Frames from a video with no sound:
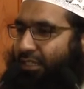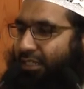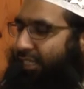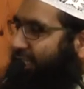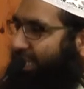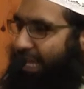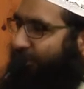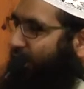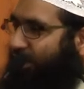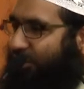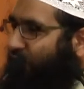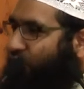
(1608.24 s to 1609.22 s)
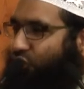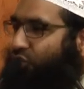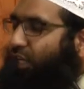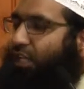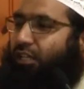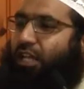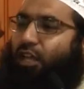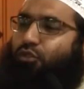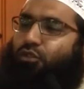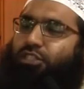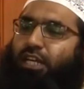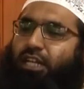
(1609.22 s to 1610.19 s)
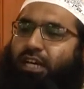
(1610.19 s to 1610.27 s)
They never understood Allah
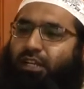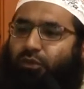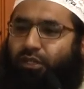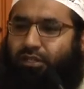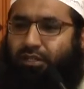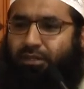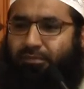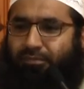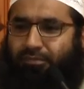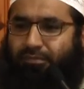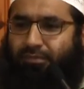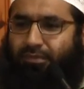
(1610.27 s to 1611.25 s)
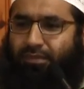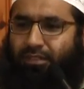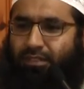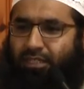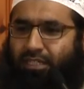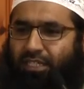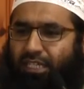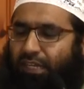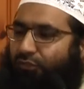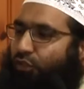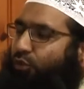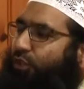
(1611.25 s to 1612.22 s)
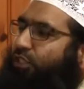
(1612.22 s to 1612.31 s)
Dhul Jalal Ikram.
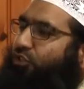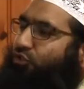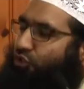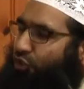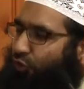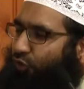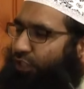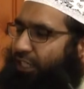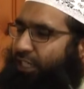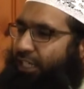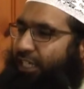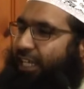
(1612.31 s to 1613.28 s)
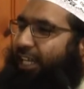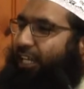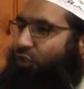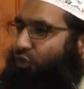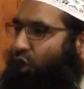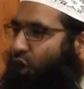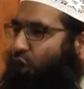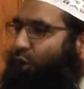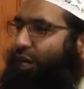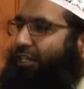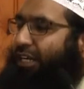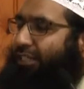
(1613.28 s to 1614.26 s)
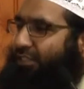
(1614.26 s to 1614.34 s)
If you were to truly know
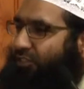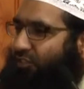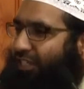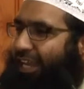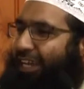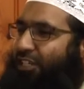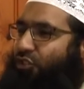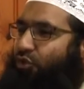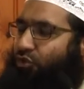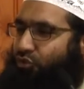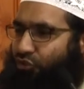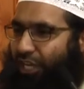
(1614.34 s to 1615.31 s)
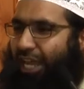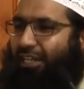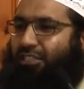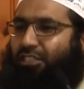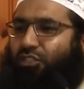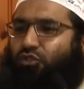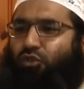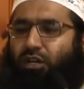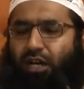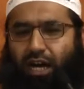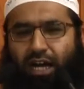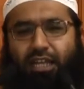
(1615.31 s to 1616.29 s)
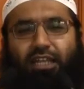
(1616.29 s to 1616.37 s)
and understand your creator, your
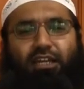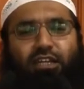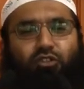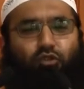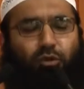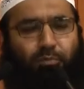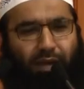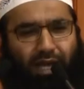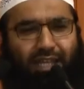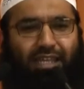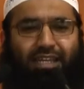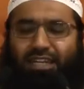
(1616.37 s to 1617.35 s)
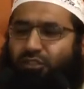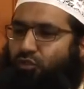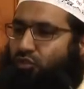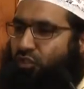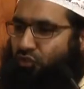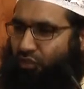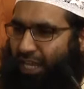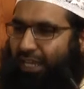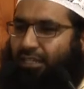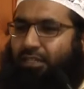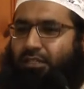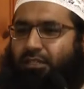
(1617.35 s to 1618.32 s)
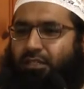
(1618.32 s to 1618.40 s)
Khaliq and your Malik and your
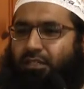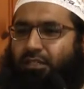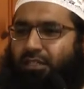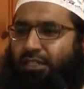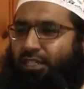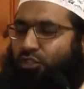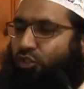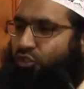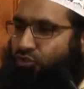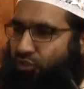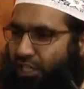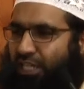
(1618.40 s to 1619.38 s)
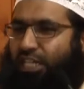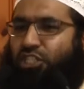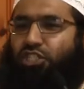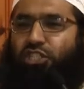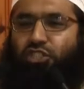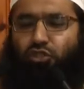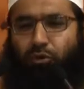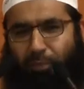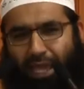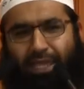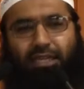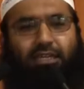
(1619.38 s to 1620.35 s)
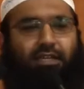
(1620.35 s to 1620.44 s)
sustainer, your nourisher, your
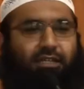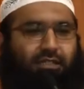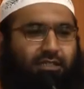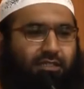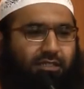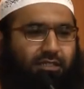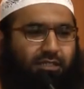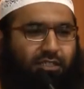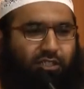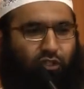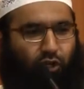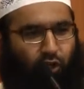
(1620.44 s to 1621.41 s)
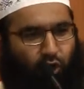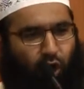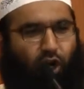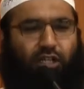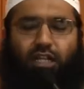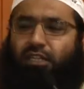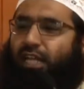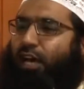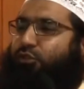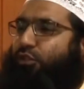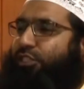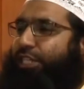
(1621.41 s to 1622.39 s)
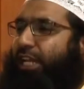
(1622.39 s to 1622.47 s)
maker, your Lord Allah
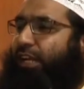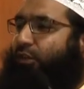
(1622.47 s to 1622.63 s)
Dhul Jalal